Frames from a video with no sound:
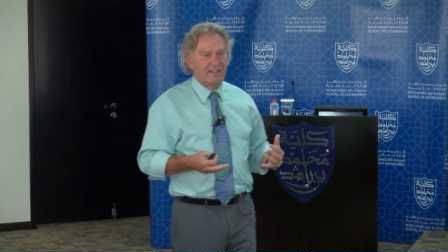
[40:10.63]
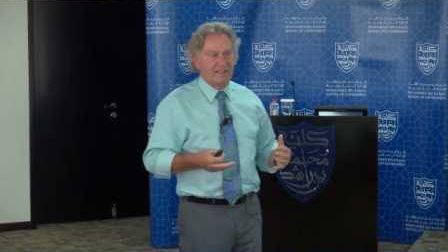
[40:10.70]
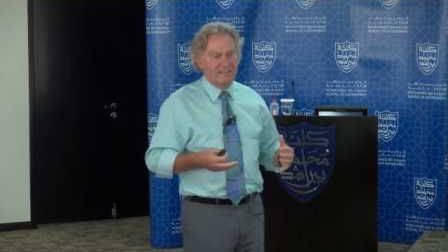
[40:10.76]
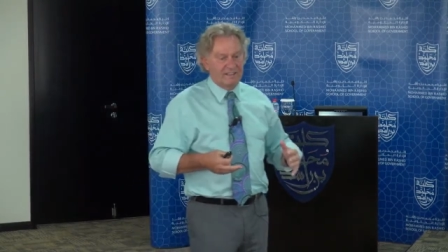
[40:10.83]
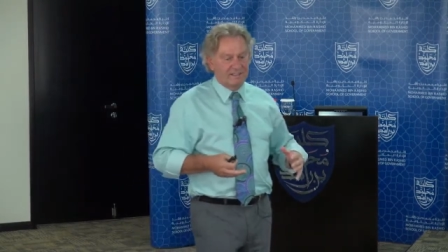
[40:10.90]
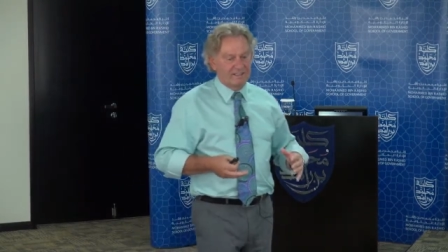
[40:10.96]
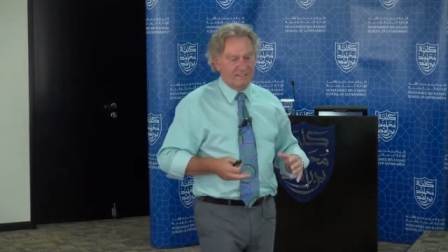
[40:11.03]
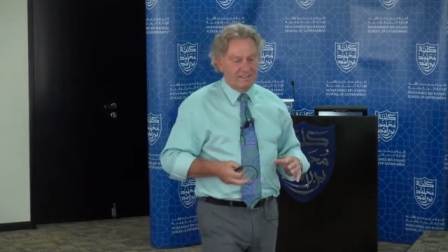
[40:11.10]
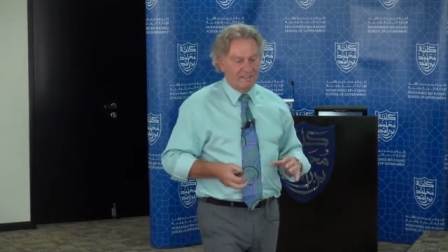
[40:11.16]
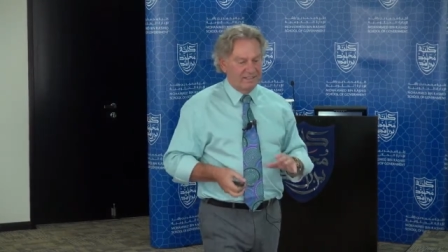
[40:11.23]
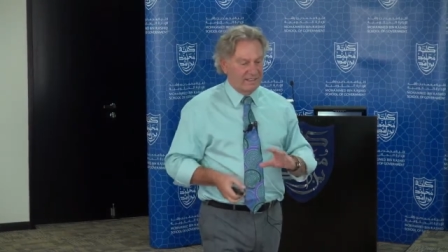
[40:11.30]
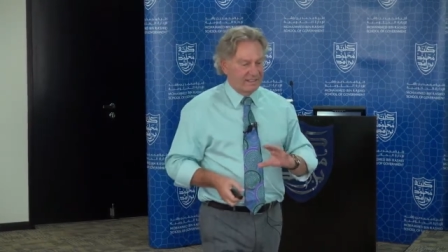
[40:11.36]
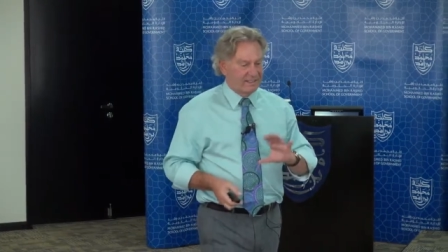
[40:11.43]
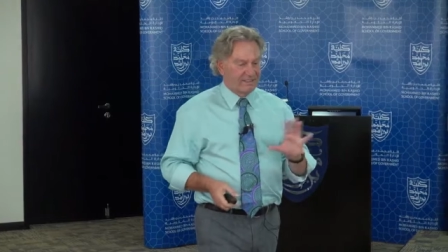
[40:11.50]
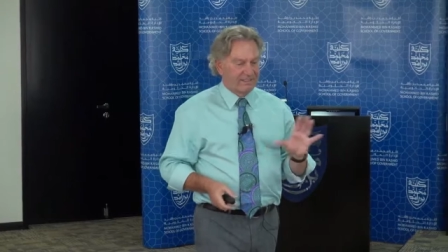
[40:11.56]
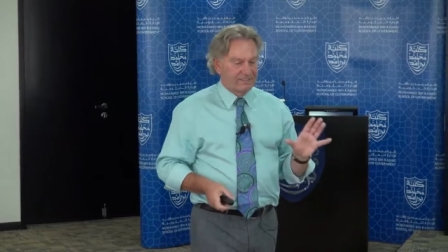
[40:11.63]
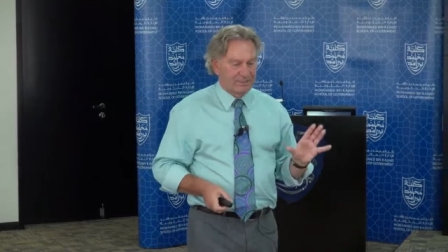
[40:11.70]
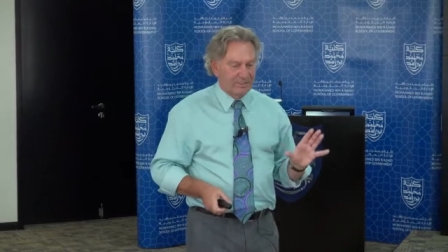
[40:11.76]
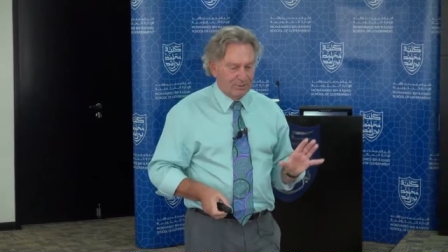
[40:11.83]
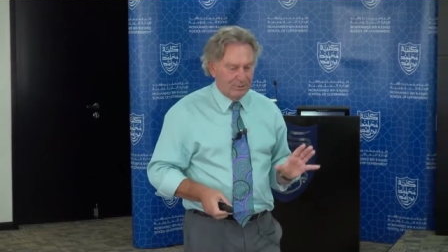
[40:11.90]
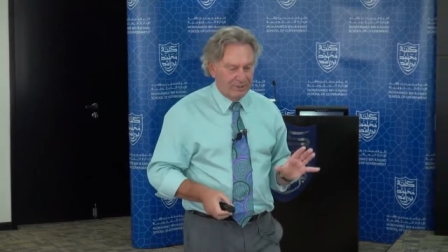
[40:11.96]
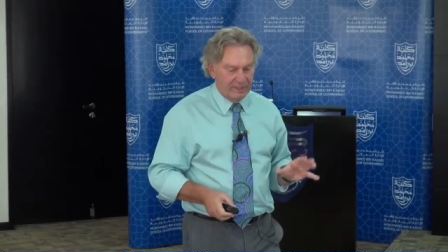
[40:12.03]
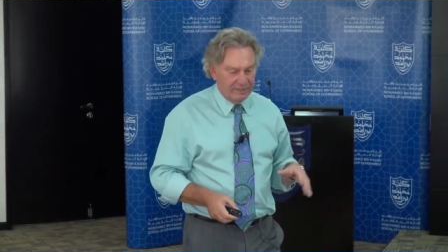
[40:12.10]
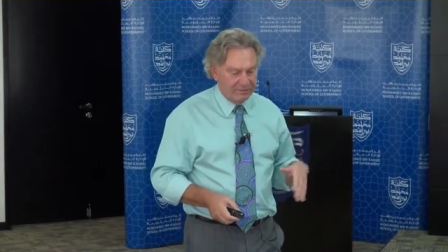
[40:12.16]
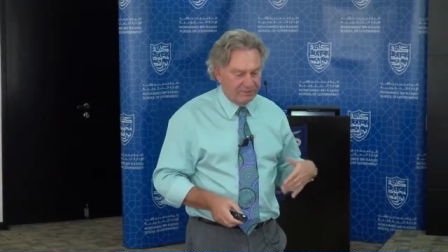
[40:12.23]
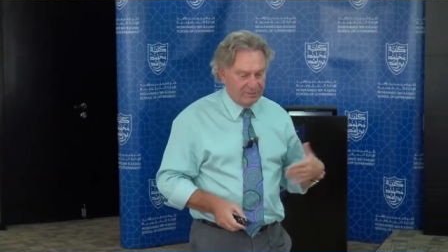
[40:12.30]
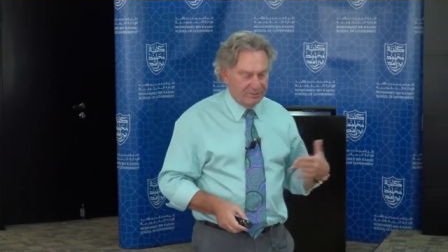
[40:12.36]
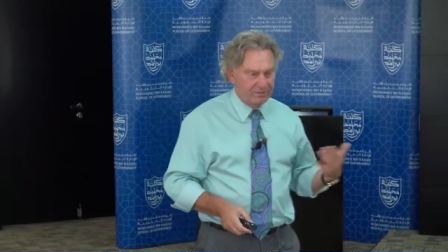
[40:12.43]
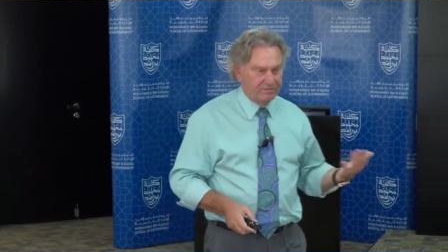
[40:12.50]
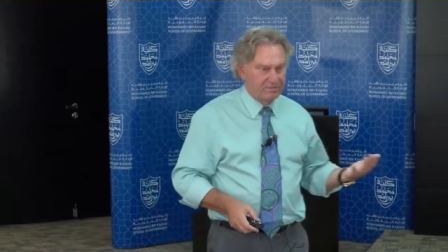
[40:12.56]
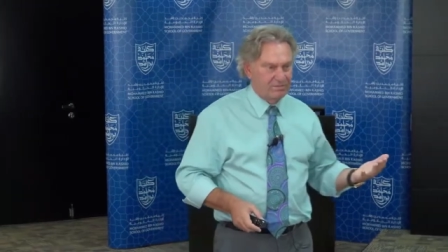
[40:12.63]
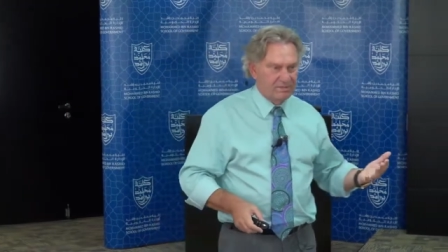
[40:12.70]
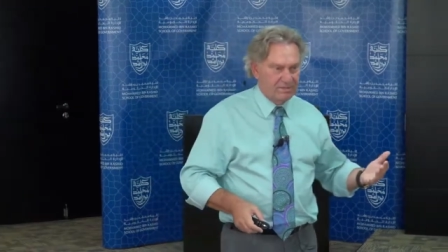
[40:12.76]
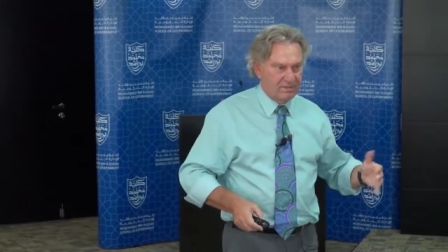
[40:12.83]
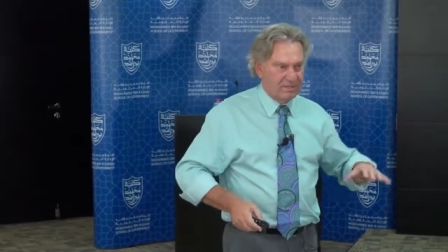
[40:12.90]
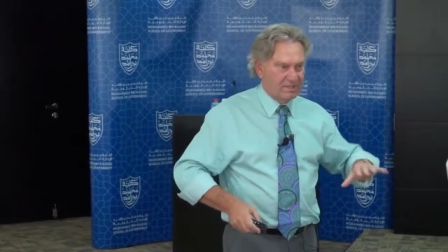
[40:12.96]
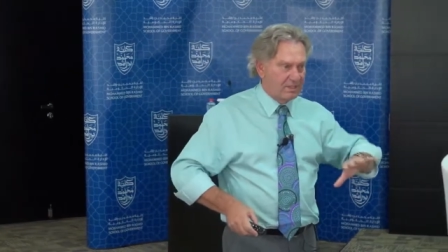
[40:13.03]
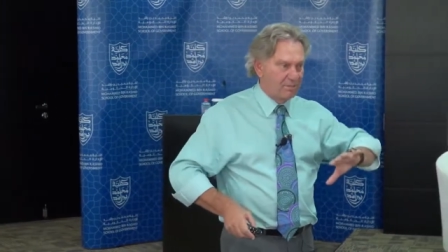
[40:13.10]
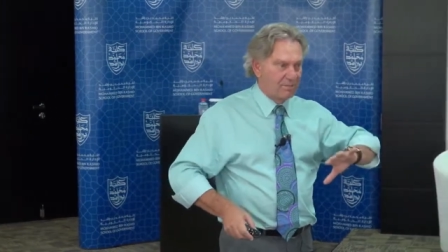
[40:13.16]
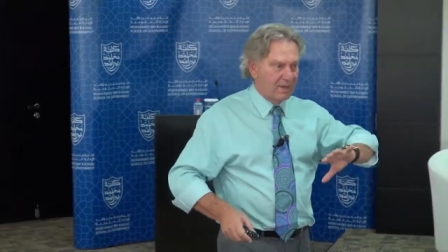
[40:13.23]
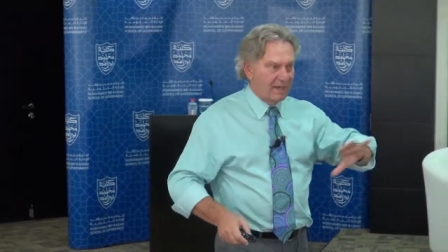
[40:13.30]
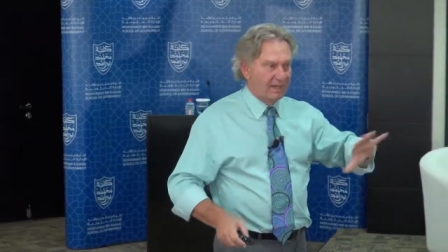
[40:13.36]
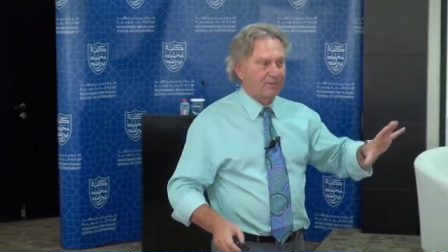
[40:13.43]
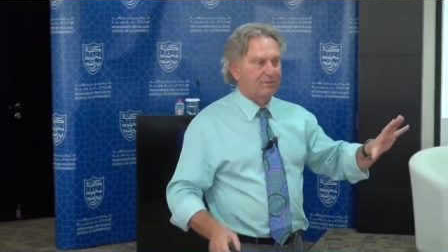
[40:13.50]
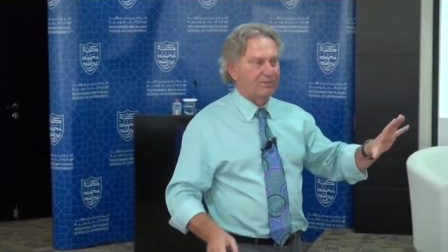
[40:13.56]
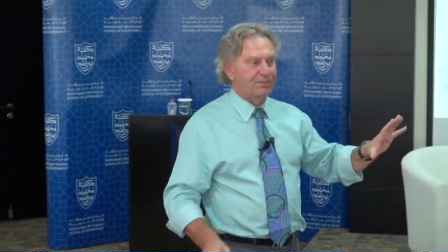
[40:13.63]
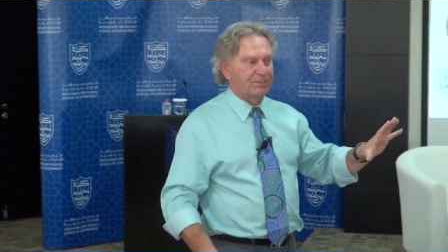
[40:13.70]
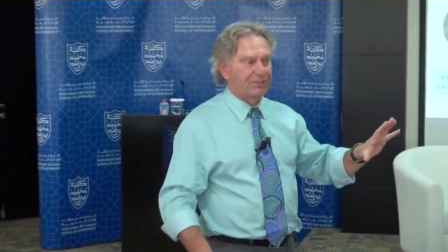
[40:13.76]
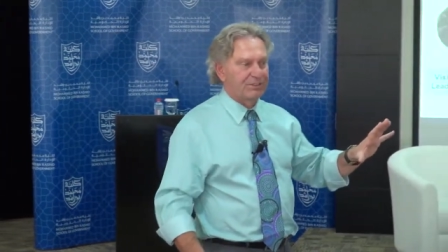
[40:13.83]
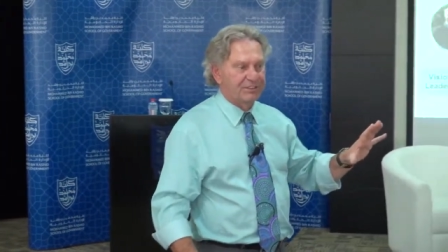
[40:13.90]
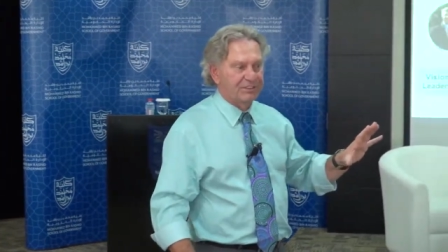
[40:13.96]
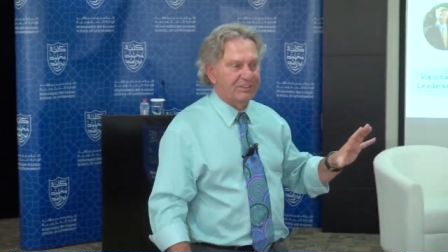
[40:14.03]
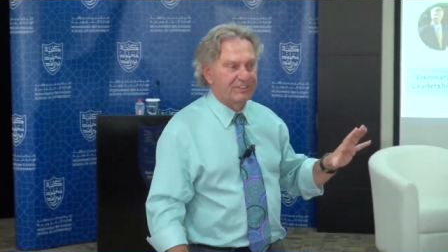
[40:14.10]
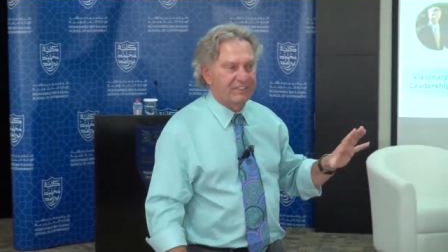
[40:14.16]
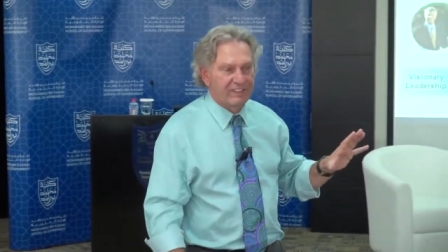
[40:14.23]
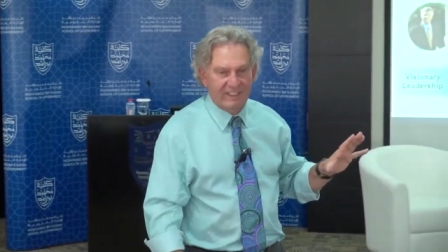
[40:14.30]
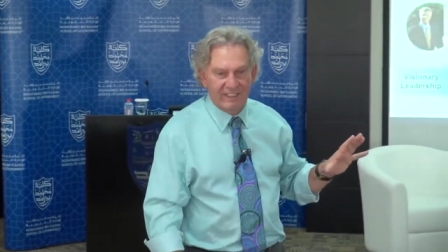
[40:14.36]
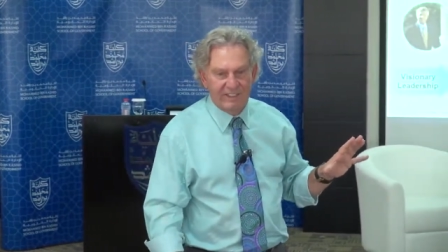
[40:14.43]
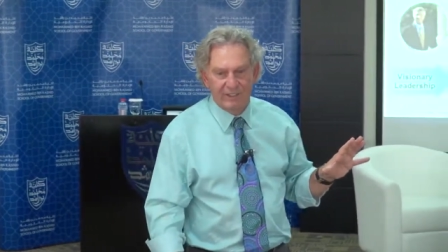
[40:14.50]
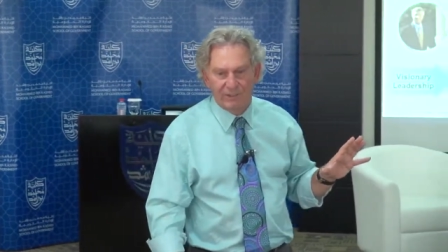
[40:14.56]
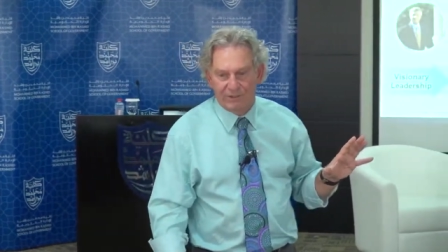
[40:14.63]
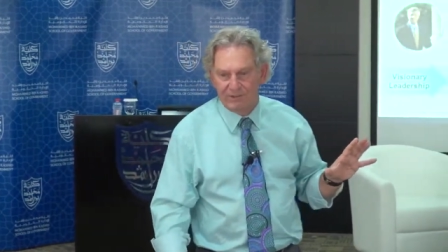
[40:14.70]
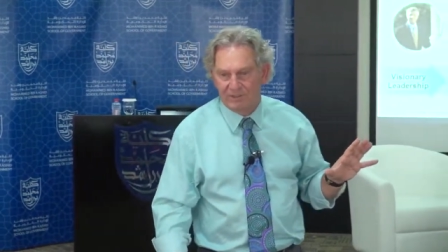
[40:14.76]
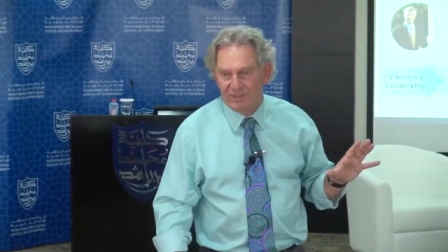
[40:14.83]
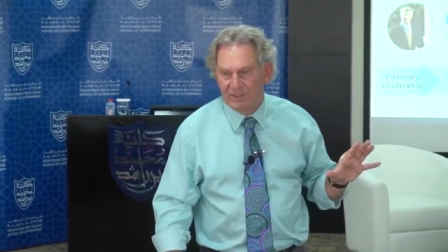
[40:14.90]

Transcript: And that's, uh, like Cisco, we have to come out of just the C I O.